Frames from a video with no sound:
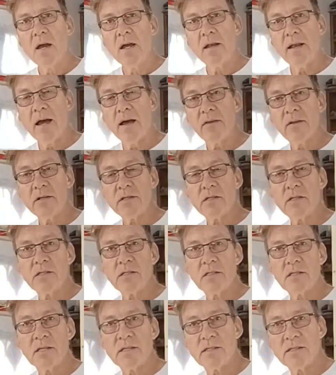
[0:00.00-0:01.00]
Now, this
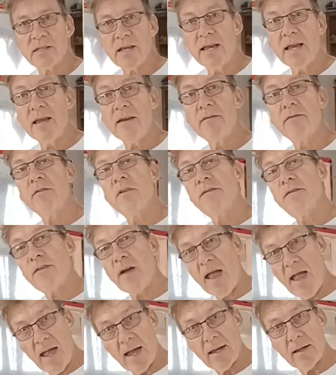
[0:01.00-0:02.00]
is to save the
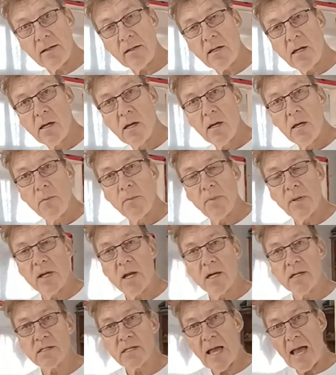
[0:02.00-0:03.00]
fan,
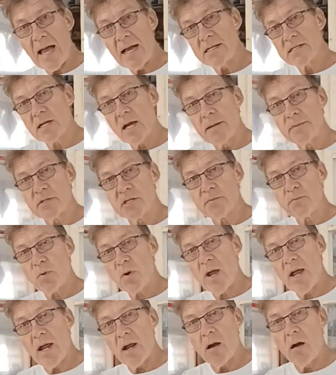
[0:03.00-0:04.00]
because as I'm
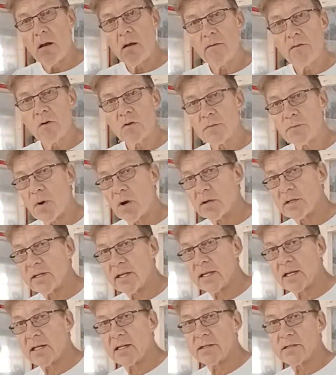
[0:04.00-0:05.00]
spraying, all of those
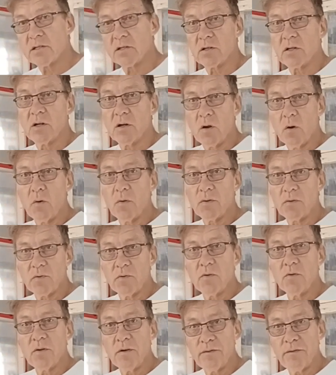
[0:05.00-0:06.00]
particulates are going to go
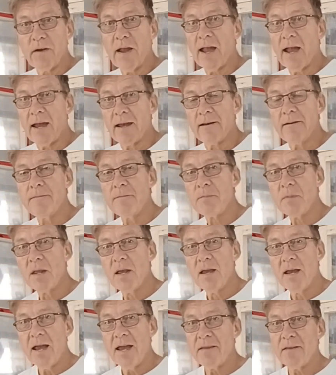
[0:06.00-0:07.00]
through the fan,
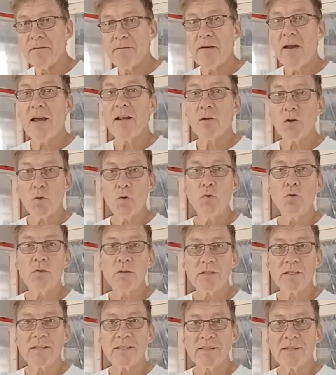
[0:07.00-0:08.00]
and the fan
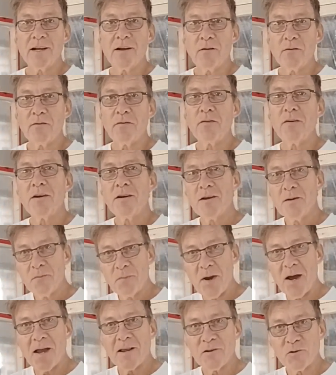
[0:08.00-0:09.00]
cools itself
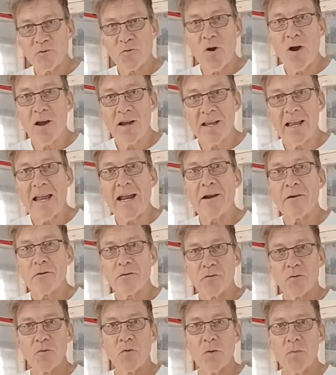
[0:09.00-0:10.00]
by drawing air
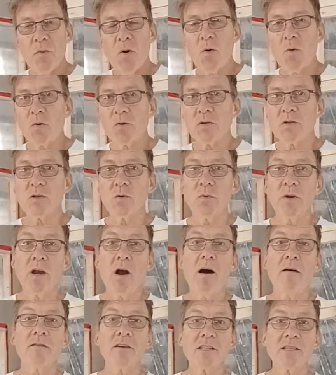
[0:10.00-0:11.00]
through the motor. So we
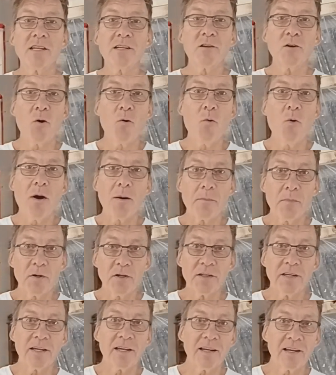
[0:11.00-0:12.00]
obviously don't want
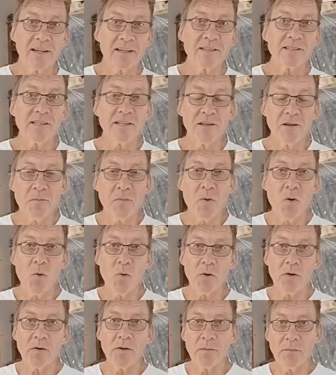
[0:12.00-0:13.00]
particulates in the
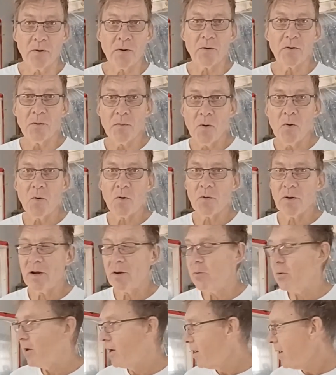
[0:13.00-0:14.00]
motor and burn the motor
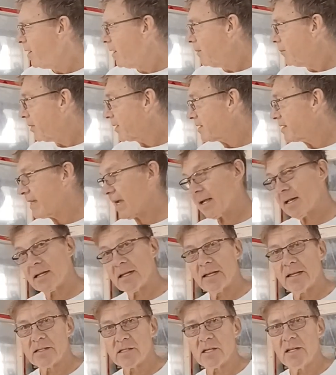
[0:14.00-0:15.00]
out. But
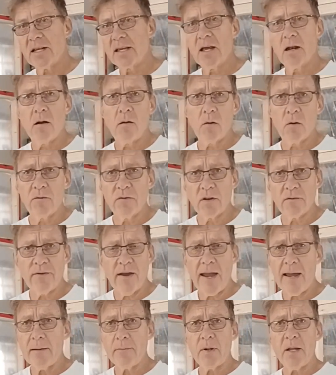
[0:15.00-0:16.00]
secondly, it's going to get all over the
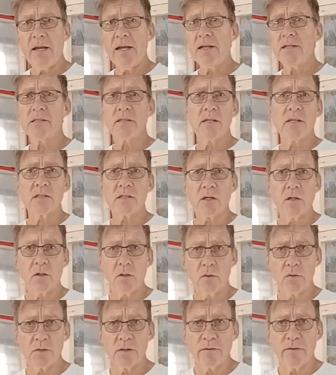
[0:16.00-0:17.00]
fan blades and it's going to
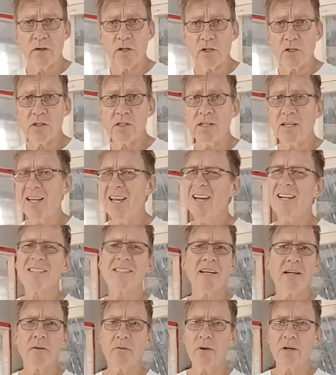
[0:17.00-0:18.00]
lose efficiency,
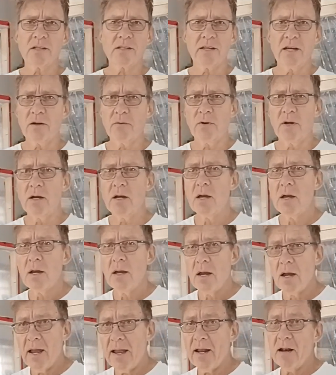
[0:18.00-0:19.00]
etc., etc.
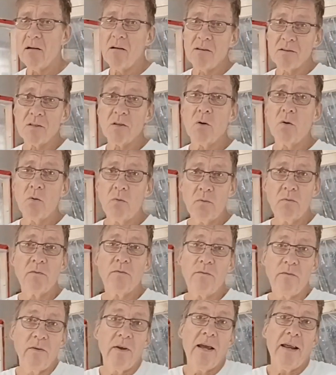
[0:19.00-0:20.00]
And
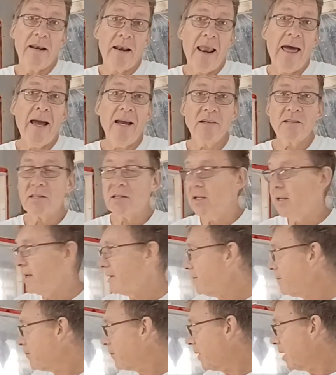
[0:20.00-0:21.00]
also, and
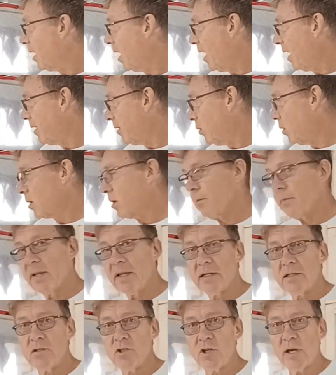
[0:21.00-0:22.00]
lastly, I don't want to be
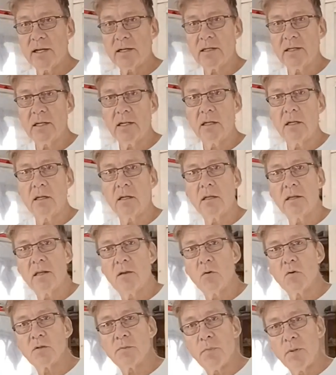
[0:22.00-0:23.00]
injecting
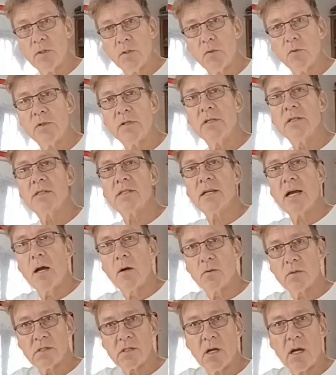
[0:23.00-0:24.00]
those pollutants
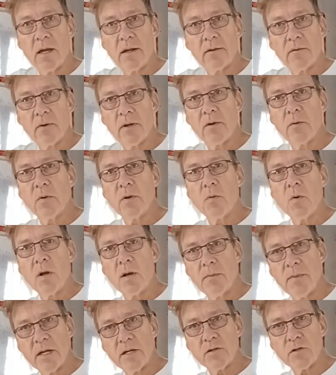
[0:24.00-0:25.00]
outside, right? We want
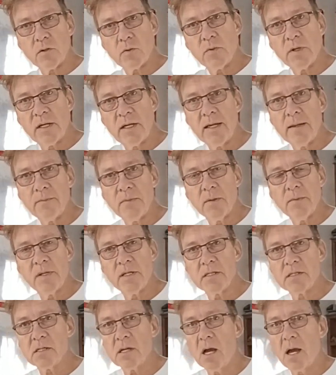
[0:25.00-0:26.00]
to make sure we keep them
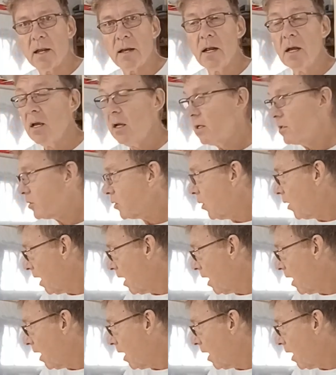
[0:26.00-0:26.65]
inside. So